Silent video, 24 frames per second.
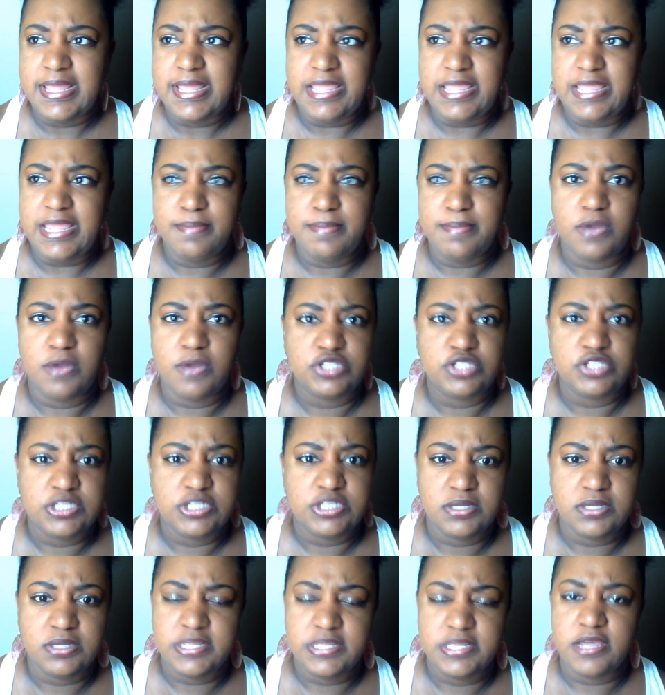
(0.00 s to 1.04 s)

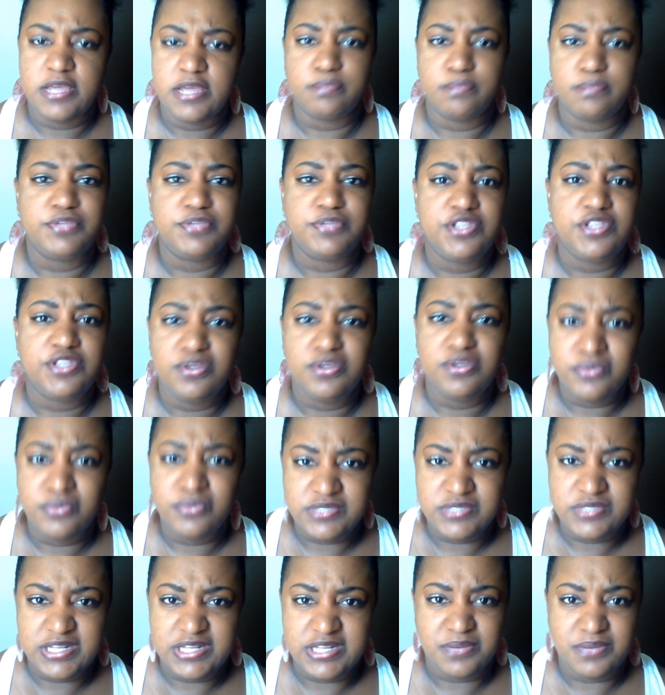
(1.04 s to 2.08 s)
emotionally
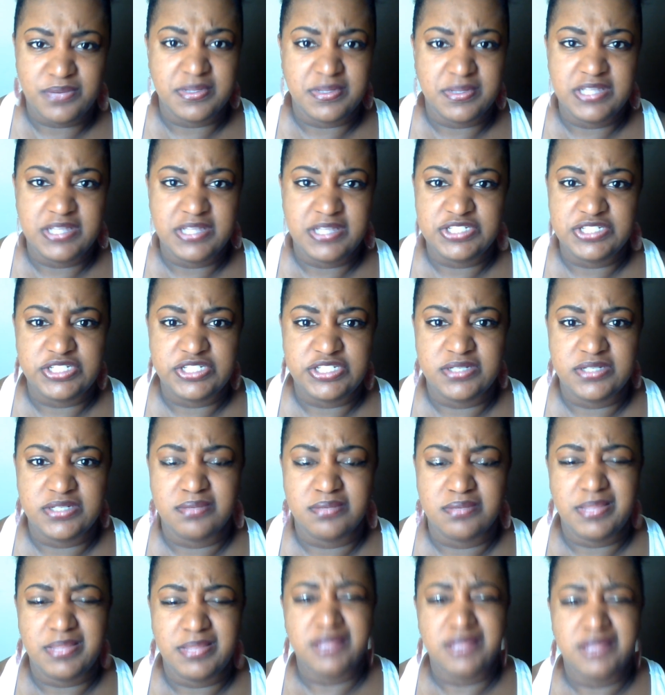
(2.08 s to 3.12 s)
abused in a relationship.
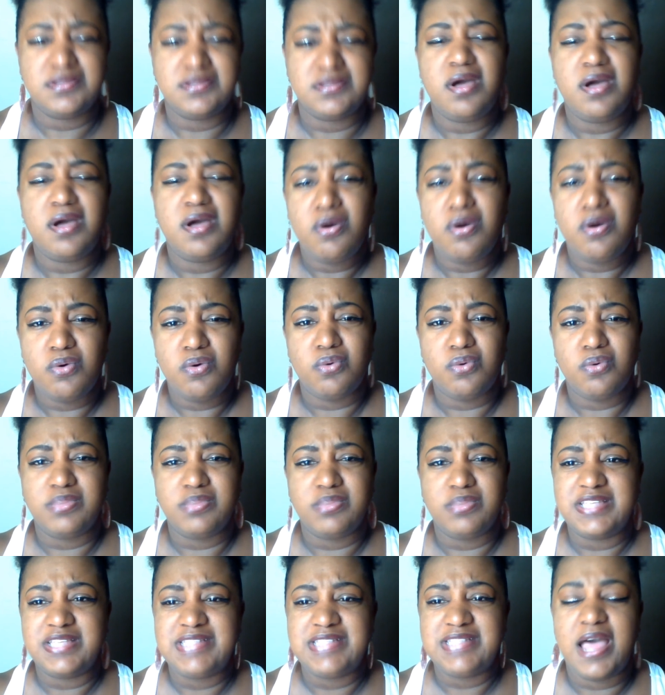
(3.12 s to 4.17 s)
Like, no,
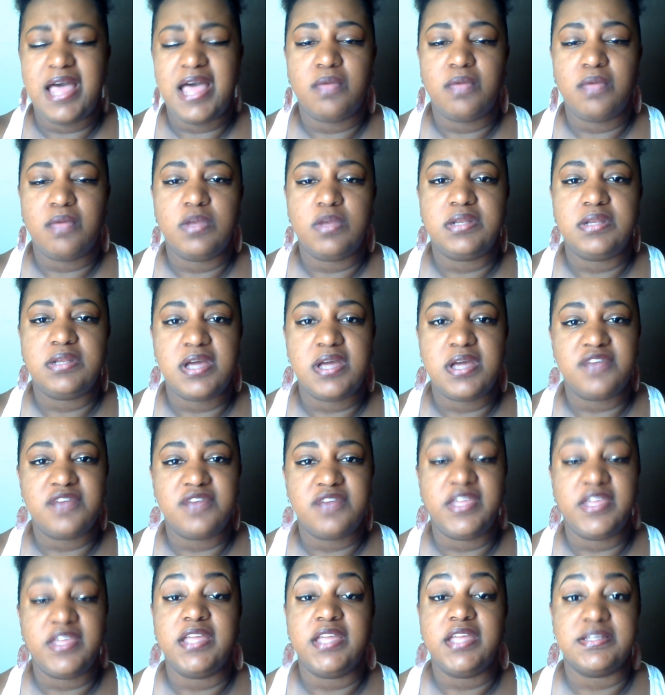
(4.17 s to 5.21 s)
that's not what love
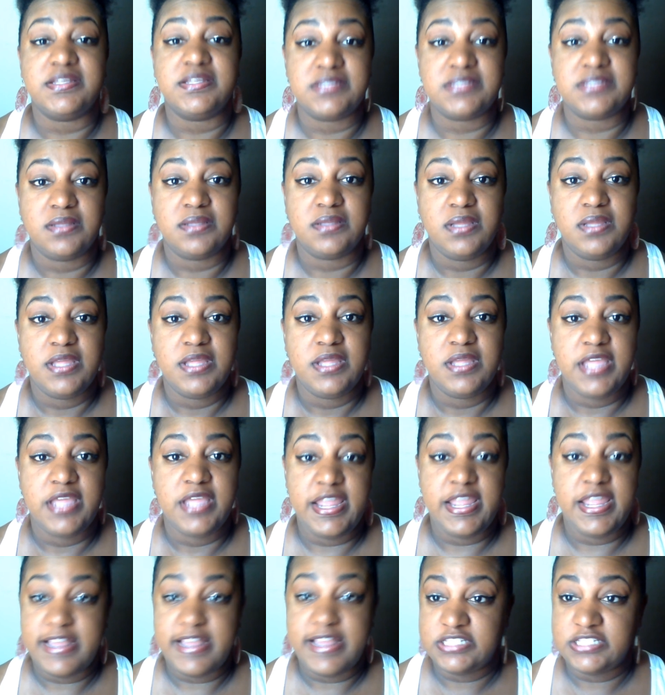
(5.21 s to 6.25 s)
is.
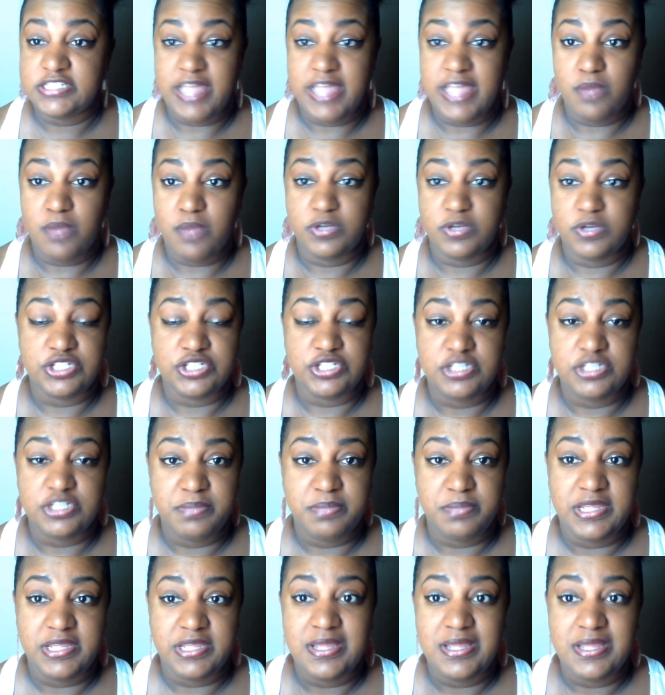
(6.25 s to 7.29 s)
And that's not what it should
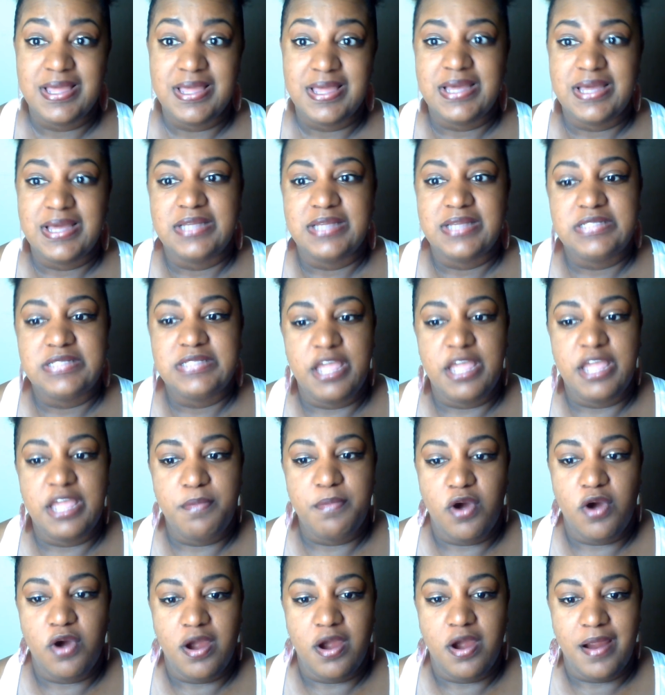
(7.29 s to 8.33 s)
be.
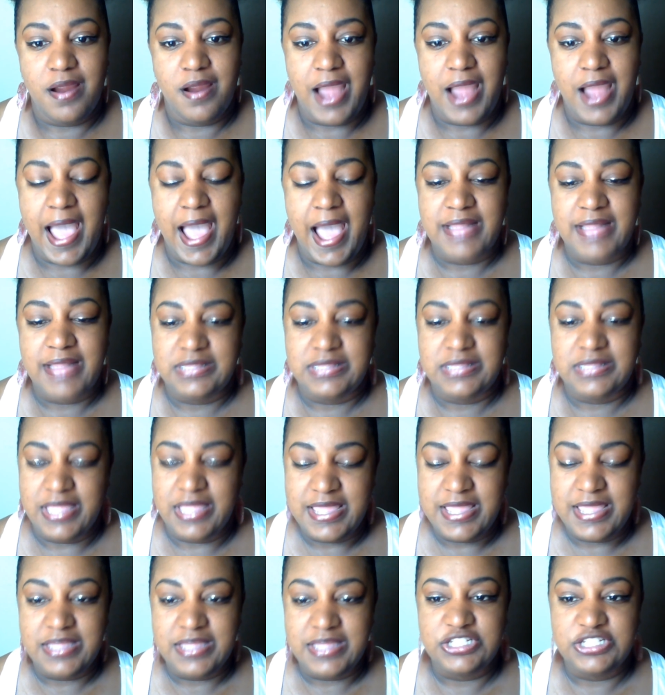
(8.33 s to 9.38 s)
Tamar, I
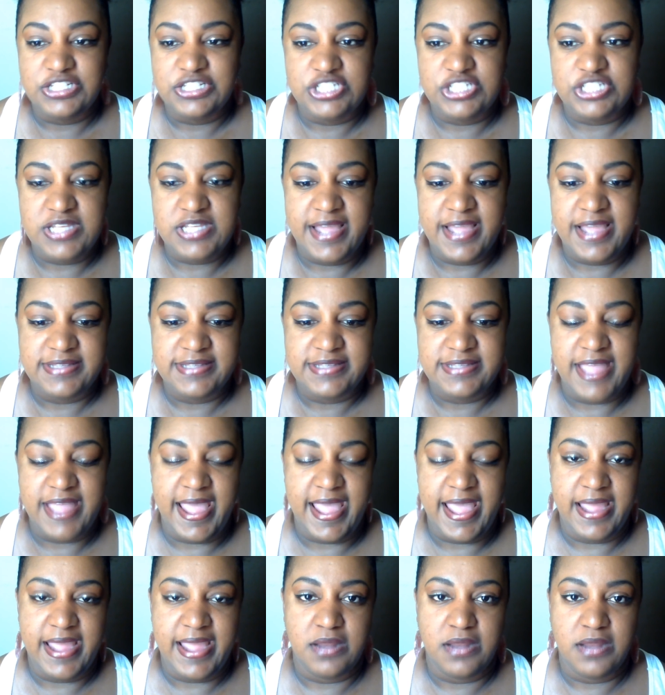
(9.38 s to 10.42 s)
think she has
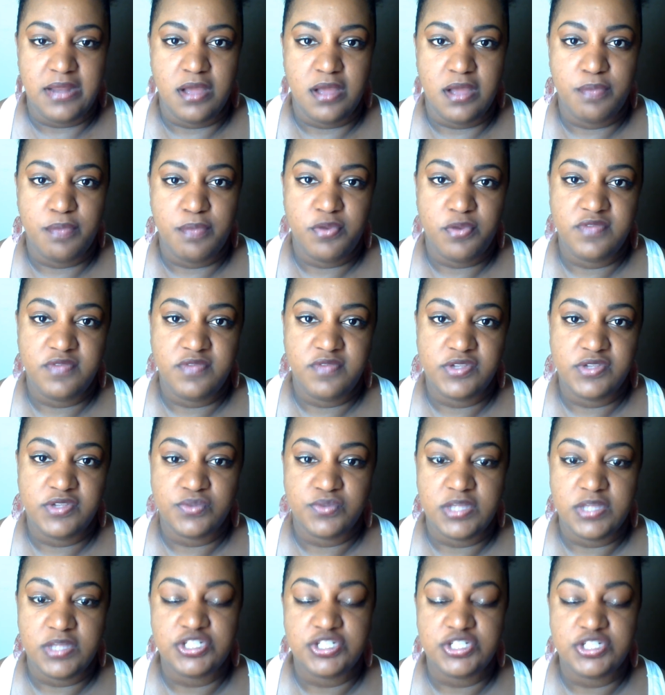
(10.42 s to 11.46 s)
had a previous
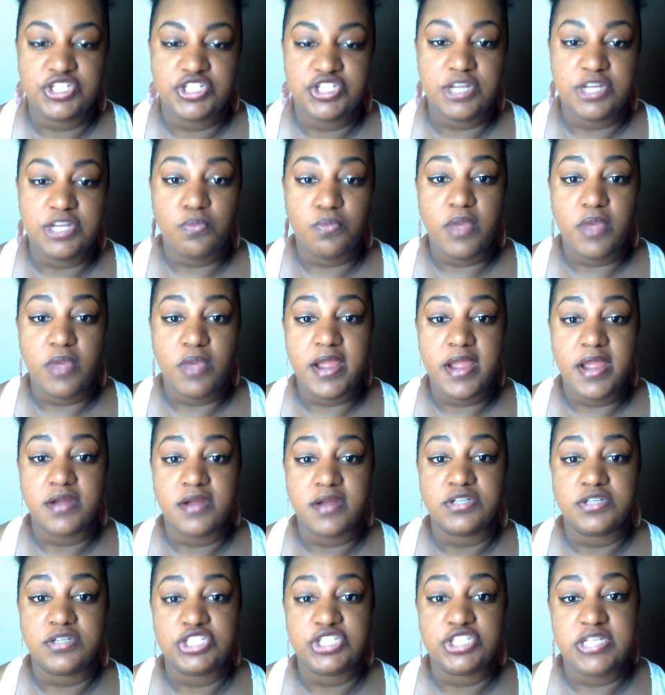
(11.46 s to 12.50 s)
relationship
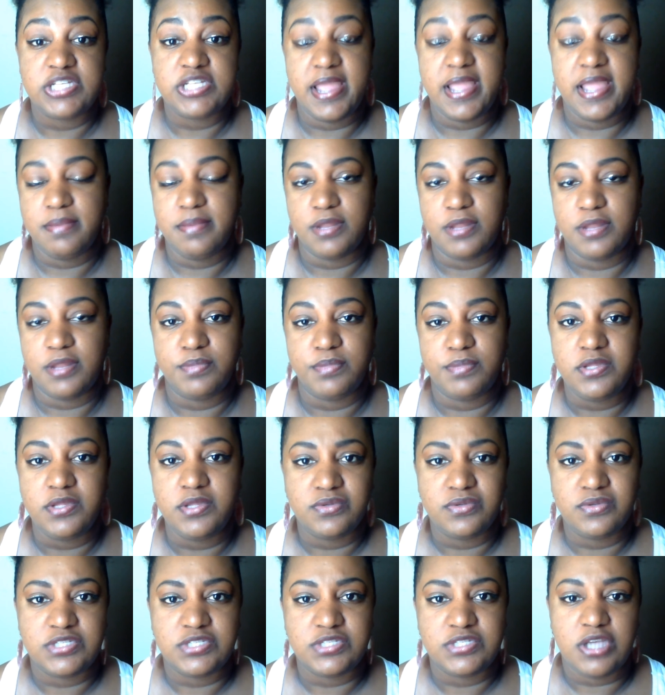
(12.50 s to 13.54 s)
where she had been
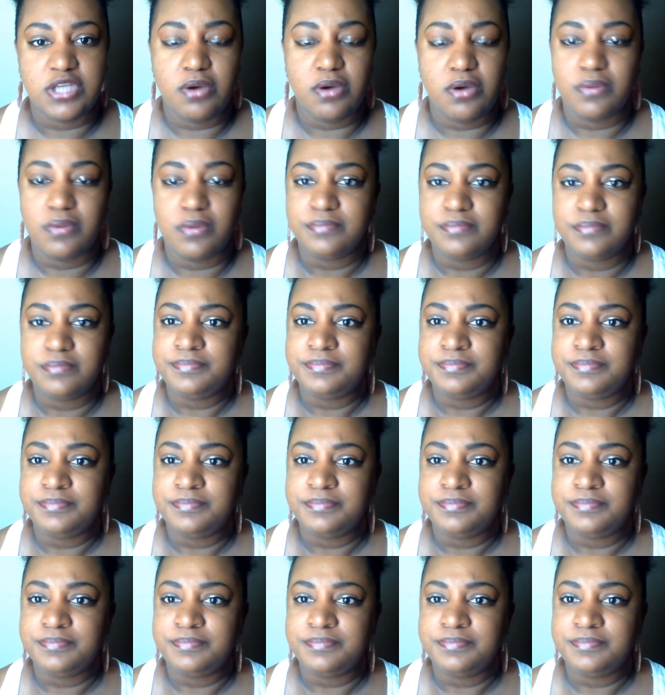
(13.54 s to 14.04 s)
abused. So